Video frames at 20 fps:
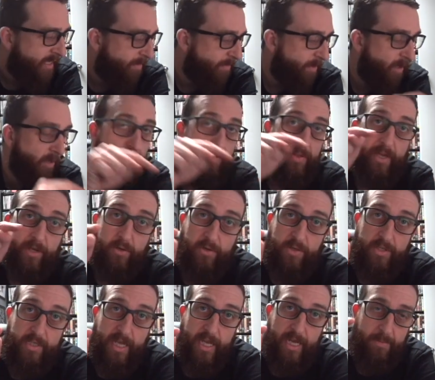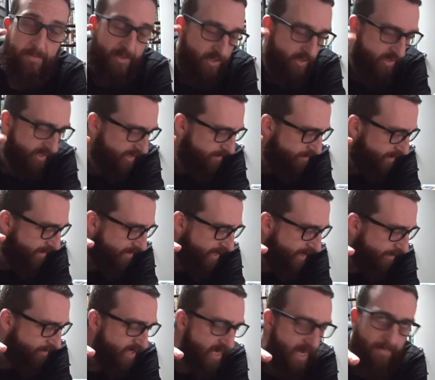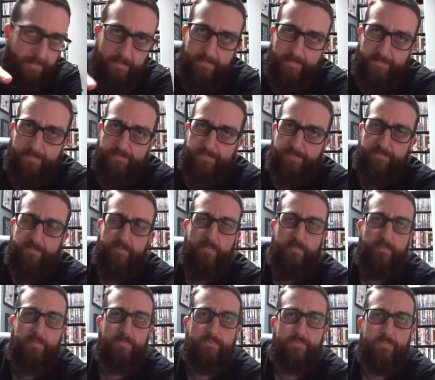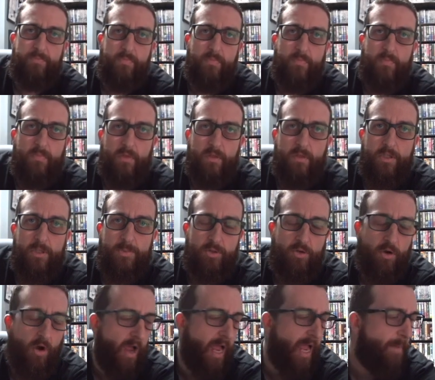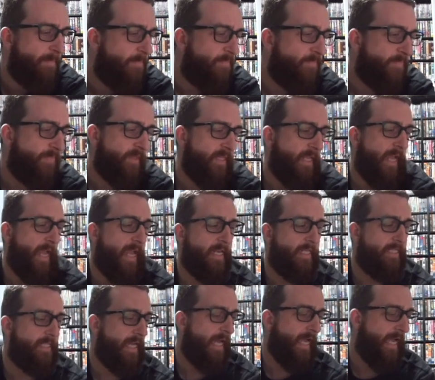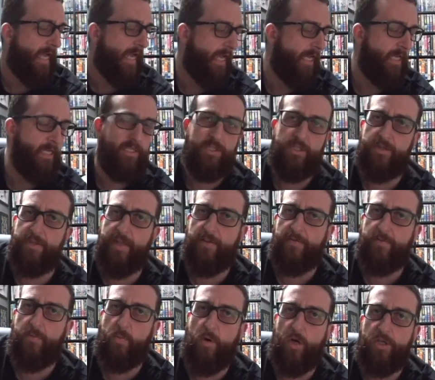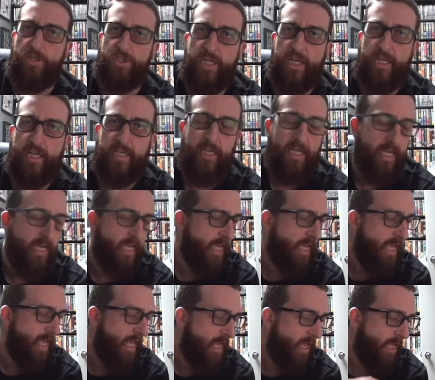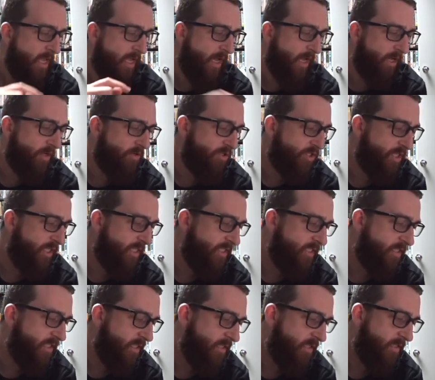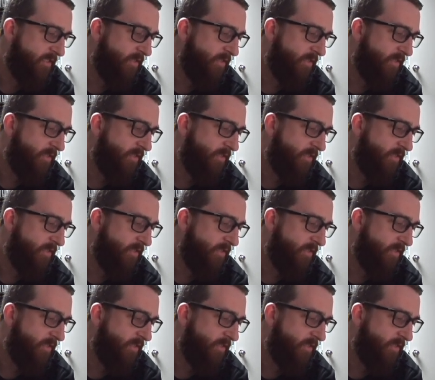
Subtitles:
I'll do that good deed, but you gotta give me a thumbs up, subscribe, and thanks for watching. OOSHIES,